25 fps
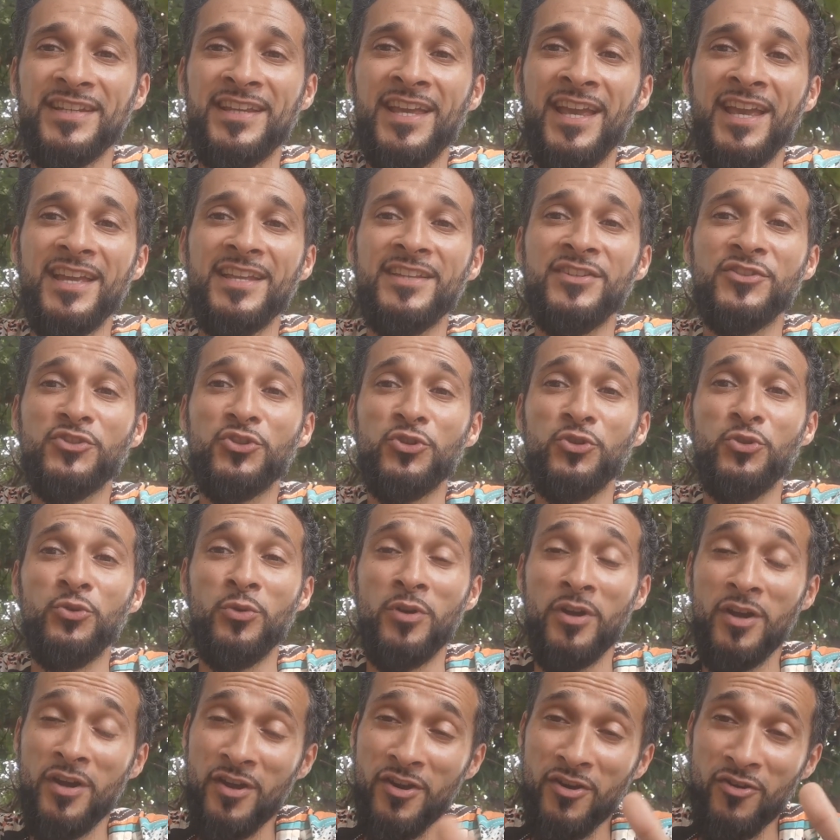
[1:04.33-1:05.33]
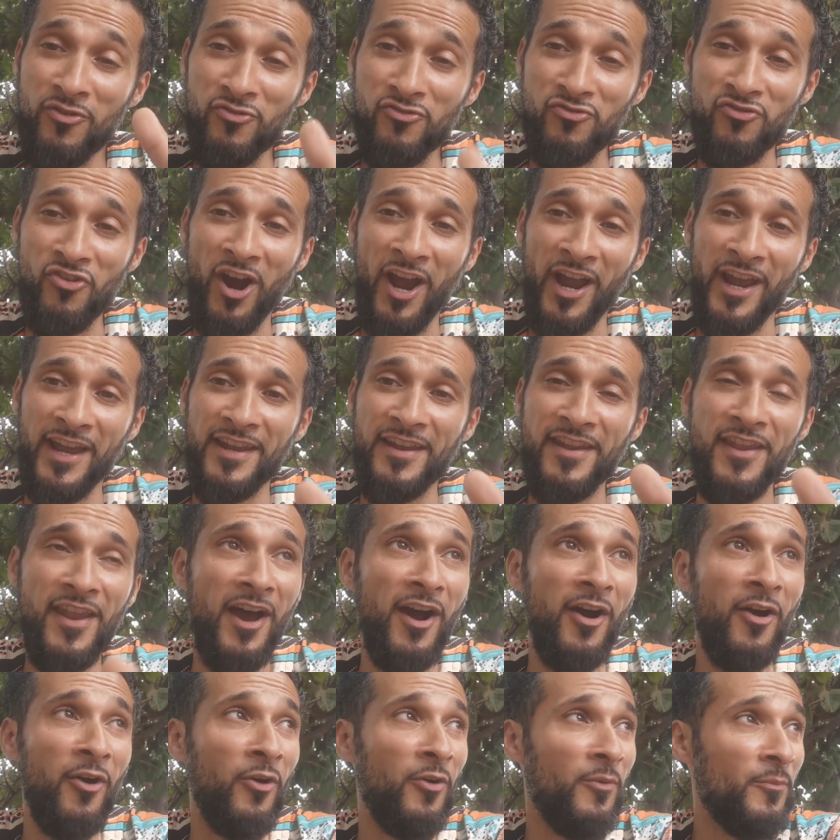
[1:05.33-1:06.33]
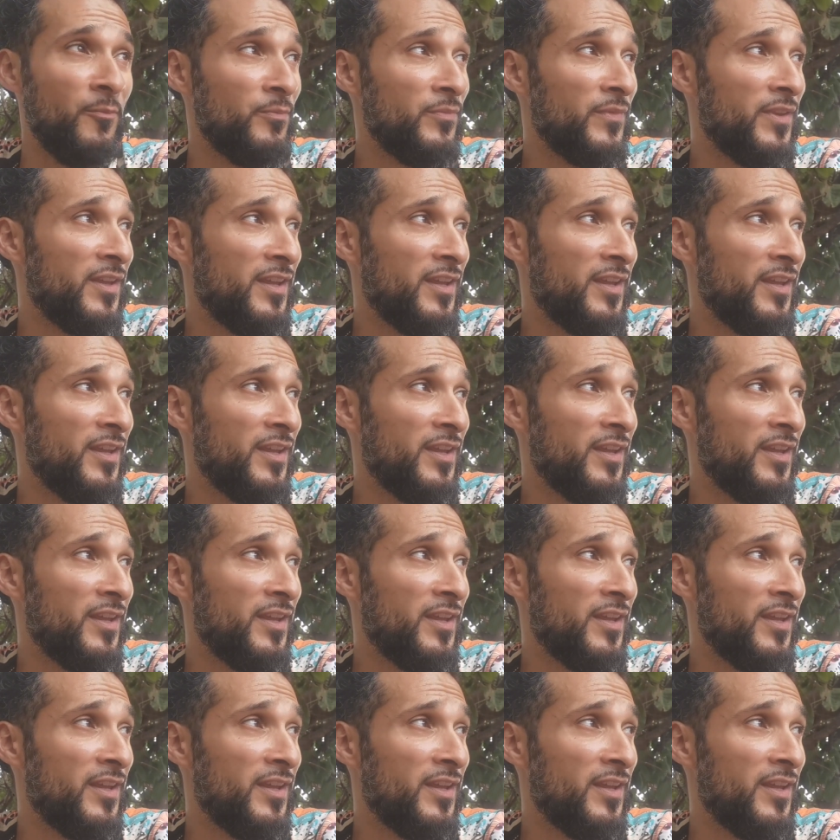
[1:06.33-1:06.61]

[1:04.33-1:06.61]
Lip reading: to get into right now.